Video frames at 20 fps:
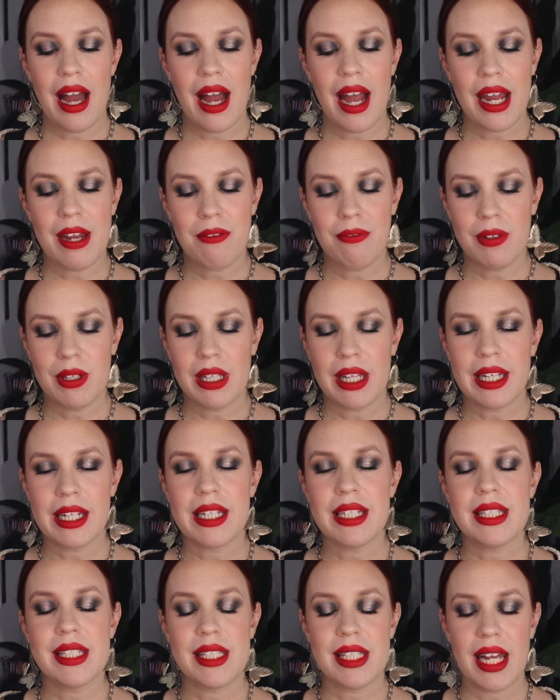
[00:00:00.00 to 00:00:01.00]
I feel like
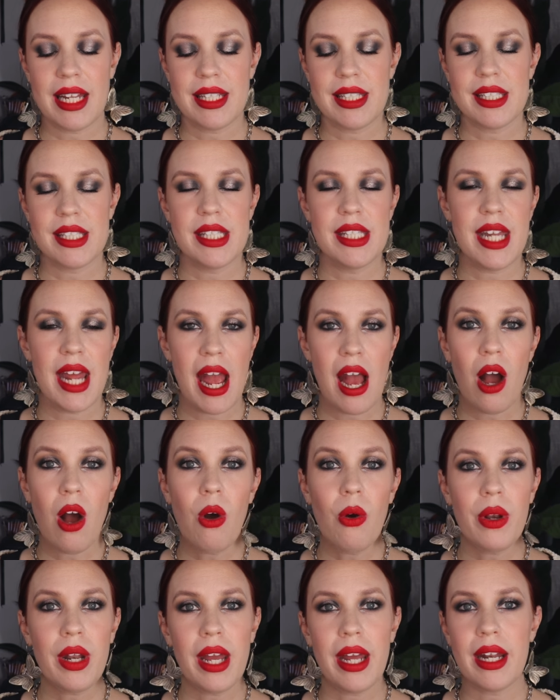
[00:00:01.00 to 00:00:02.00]
it sets
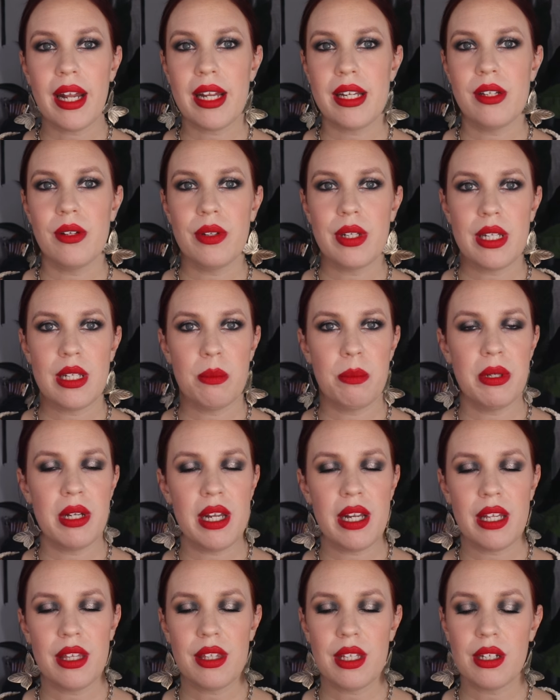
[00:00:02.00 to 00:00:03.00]
down and I don't need to put
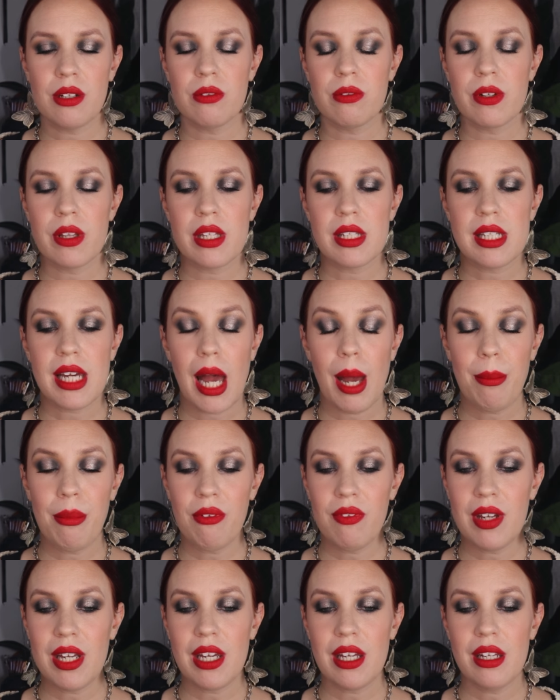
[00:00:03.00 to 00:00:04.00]
anything over the top
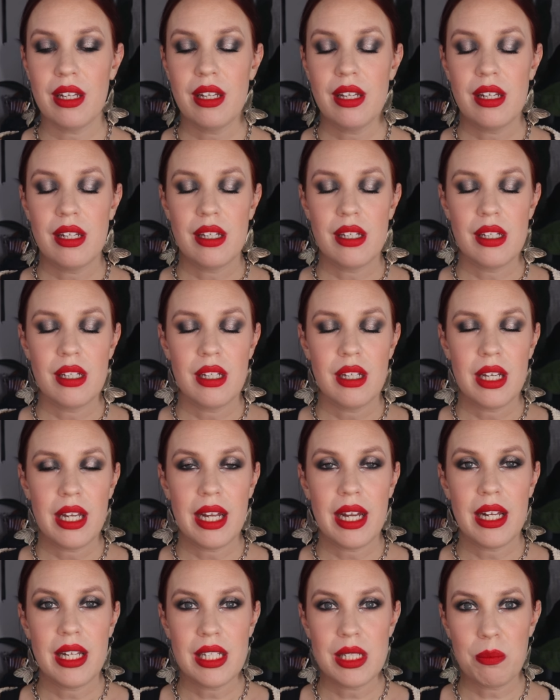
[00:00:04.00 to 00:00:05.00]
of it.
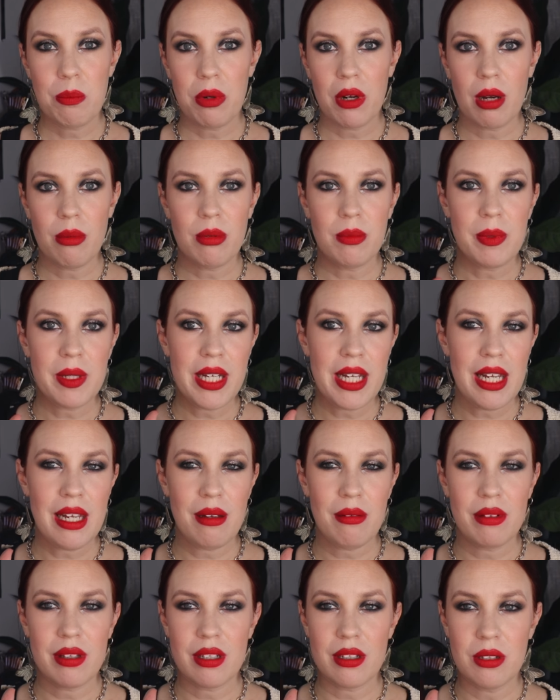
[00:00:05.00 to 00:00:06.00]
It is
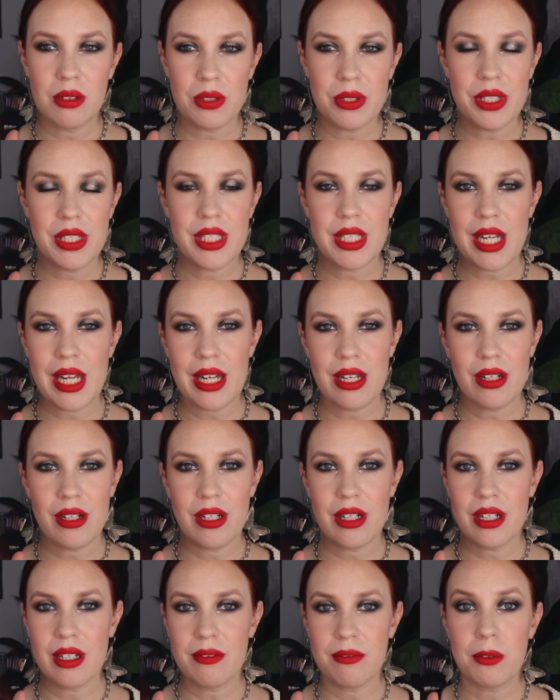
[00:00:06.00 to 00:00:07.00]
probably the gold
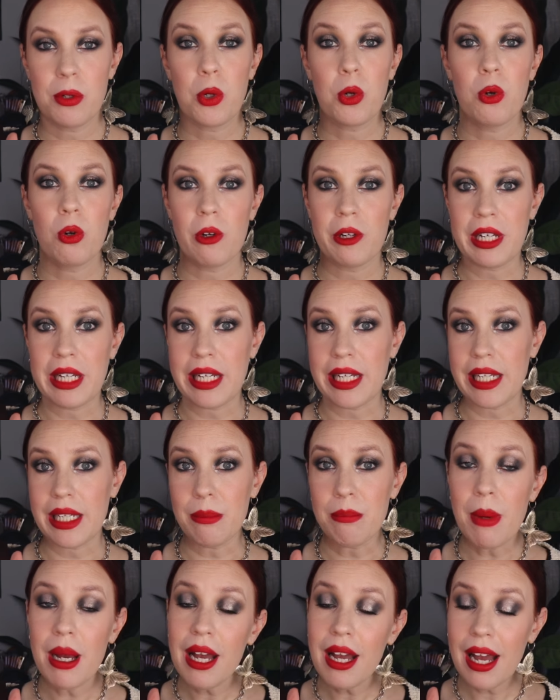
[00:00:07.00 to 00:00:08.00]
standard of
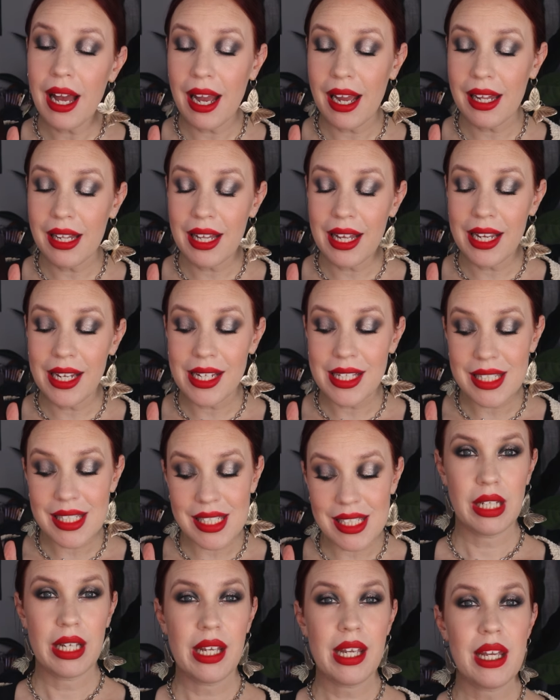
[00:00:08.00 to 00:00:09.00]
cream
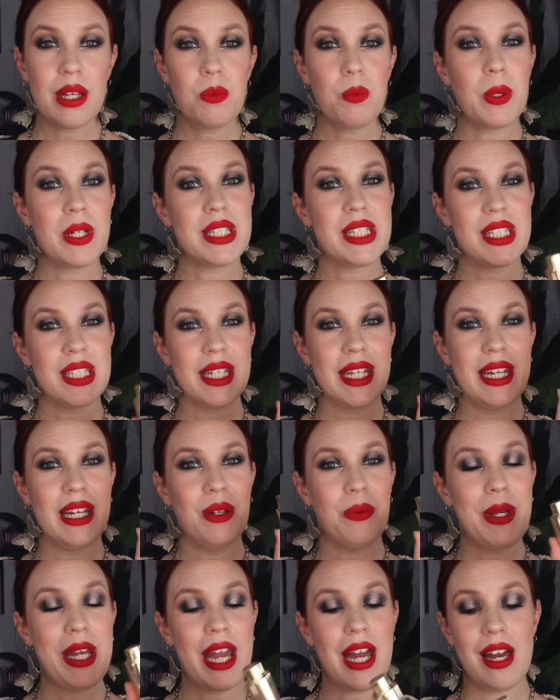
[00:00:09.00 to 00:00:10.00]
highlights. And once
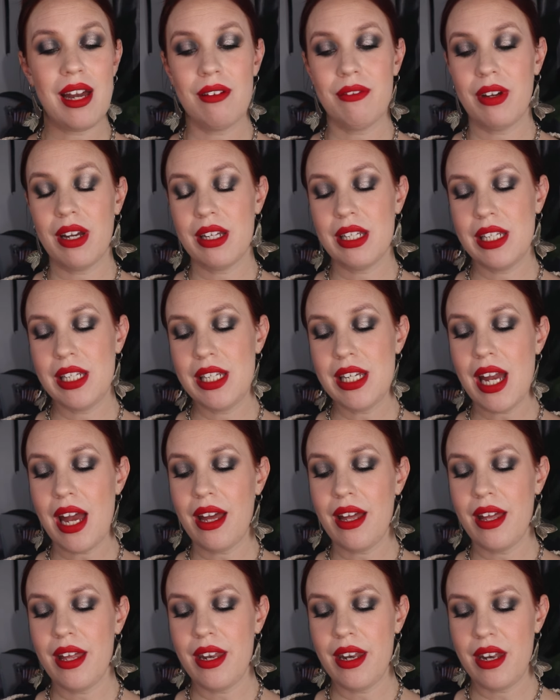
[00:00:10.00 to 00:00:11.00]
again, we have yet
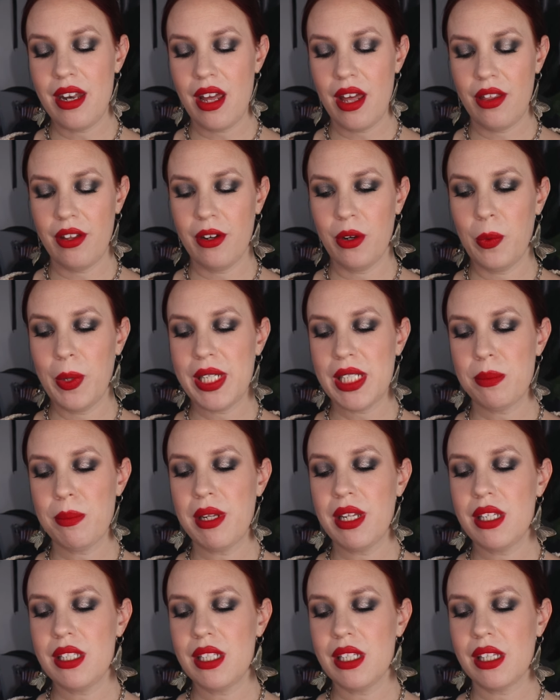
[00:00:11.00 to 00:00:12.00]
another
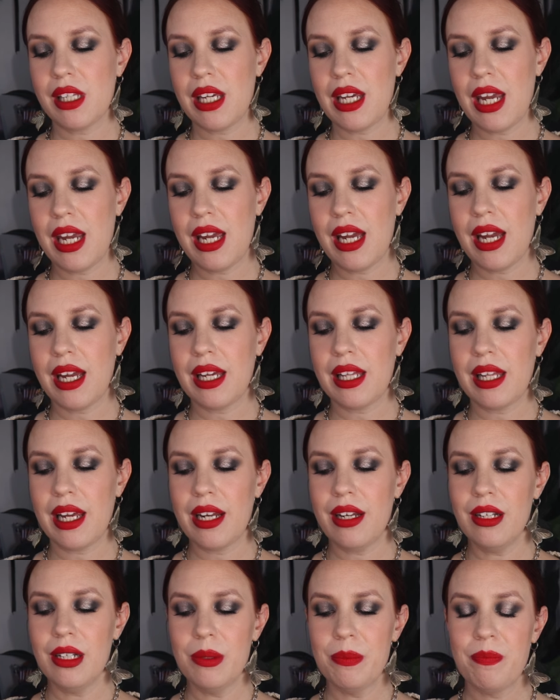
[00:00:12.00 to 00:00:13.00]
Westman Atelier
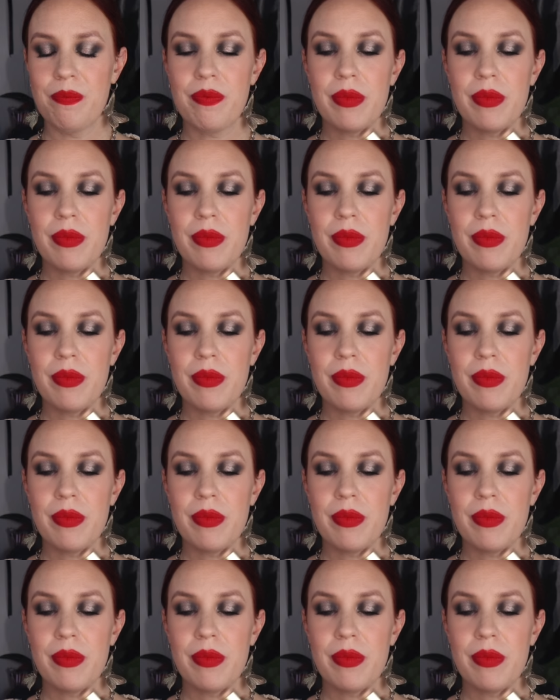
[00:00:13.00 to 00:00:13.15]
highlighter.